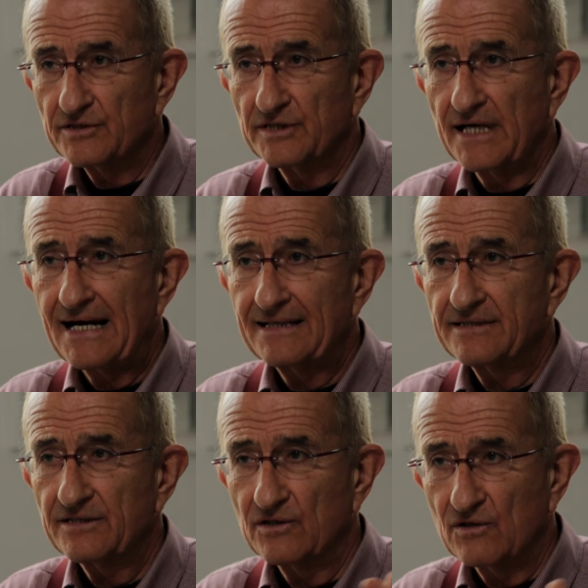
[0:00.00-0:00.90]

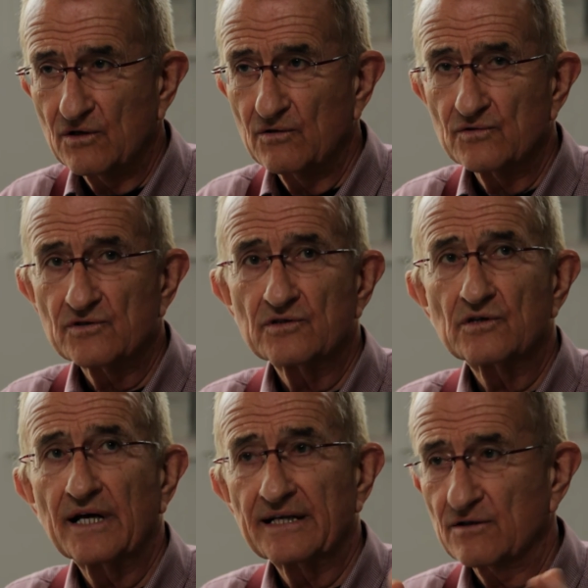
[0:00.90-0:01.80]
reality
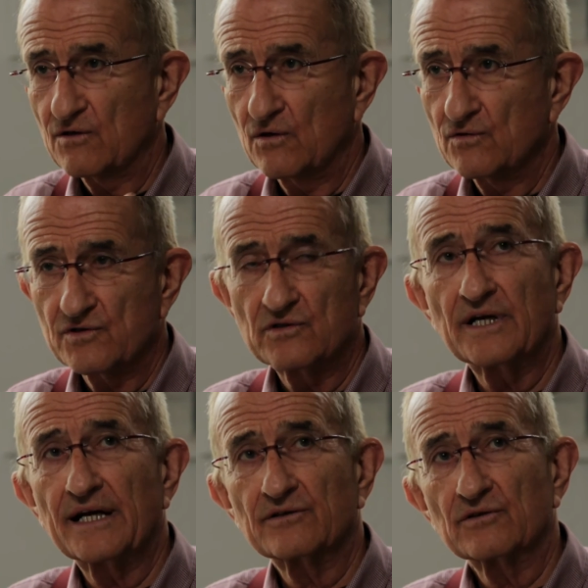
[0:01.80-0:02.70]
closer and closer,
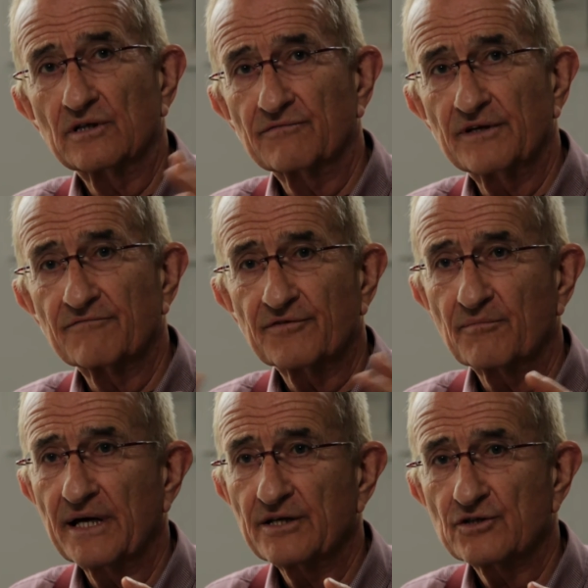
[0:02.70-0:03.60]
and to give
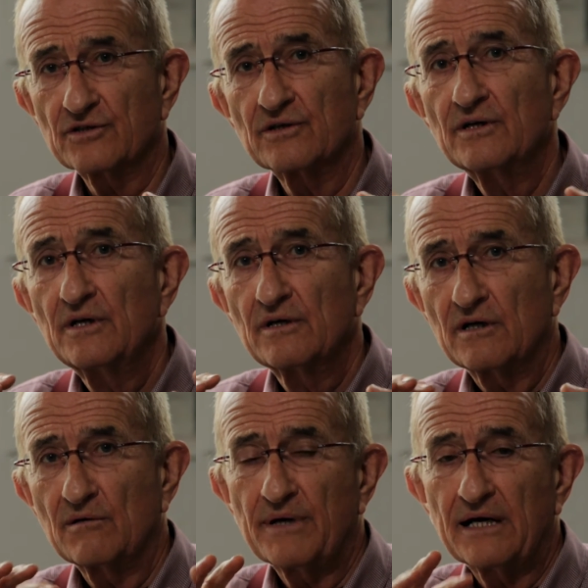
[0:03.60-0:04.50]
information
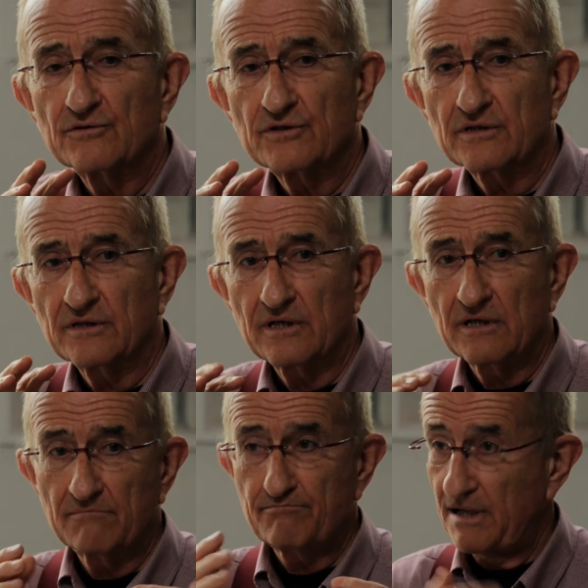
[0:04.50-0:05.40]
about
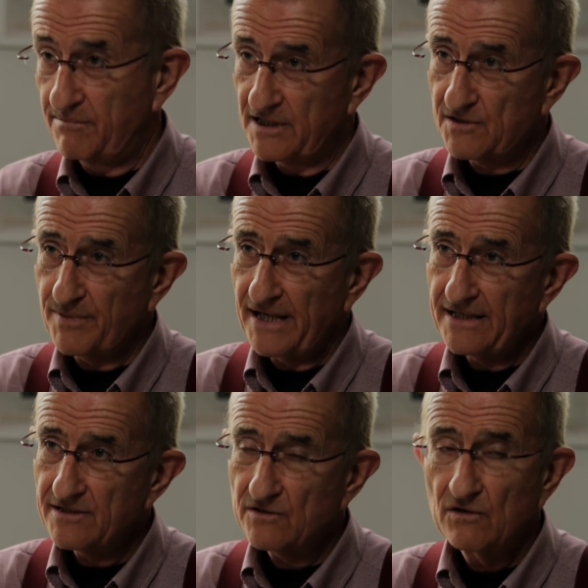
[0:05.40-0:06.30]
public
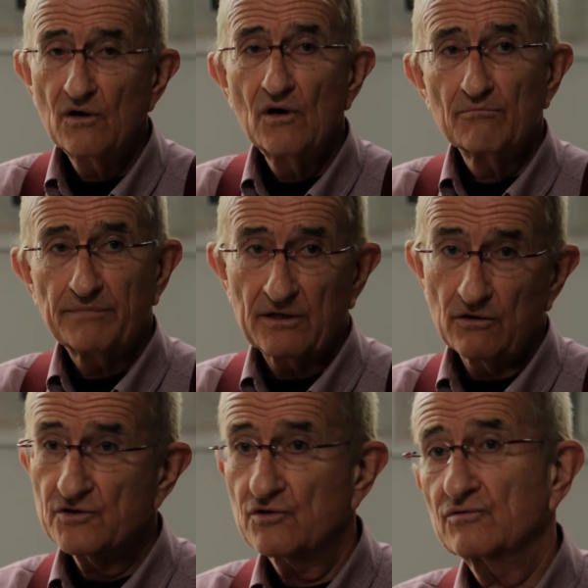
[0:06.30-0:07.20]
space, but
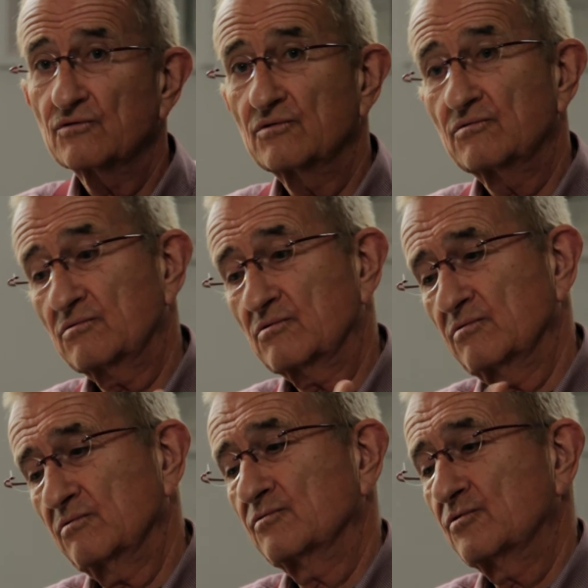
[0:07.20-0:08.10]
also
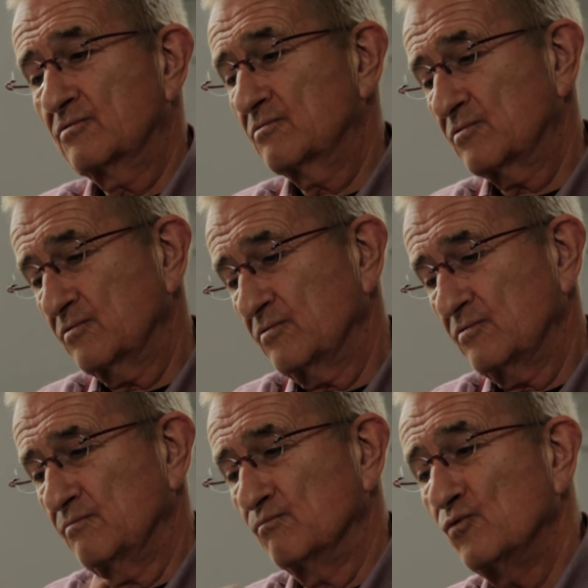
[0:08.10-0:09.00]
to
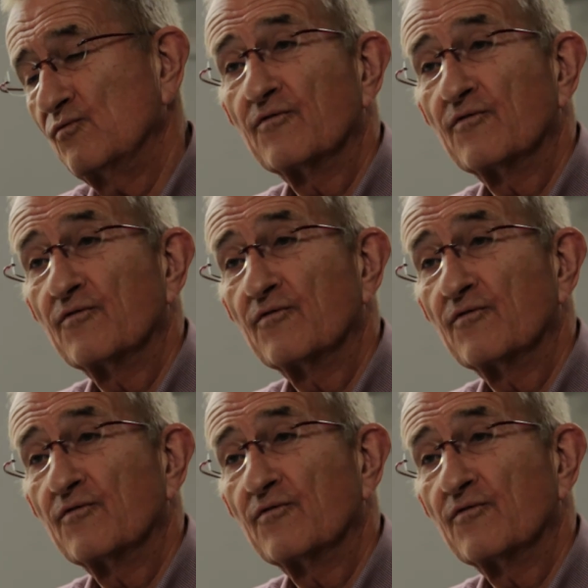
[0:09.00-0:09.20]
move